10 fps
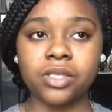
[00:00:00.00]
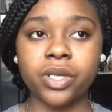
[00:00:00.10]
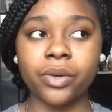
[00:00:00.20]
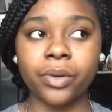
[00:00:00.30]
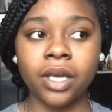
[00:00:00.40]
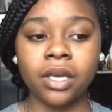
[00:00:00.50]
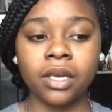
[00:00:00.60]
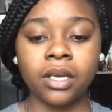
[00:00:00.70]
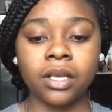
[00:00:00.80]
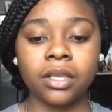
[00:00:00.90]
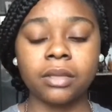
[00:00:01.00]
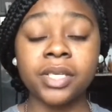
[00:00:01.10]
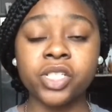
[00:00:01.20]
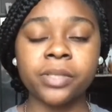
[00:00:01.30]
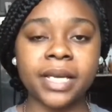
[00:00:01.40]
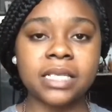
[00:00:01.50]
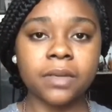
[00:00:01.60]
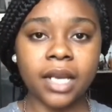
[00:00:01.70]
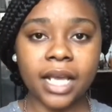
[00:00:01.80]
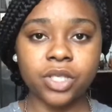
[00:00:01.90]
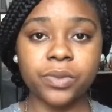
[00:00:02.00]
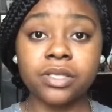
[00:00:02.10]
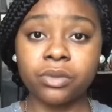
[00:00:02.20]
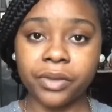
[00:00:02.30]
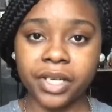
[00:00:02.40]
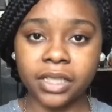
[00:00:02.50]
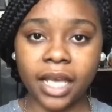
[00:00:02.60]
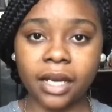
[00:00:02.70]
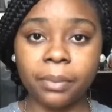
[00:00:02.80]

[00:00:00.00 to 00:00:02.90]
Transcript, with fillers: So the ministry my husband and I do is in North Carolina,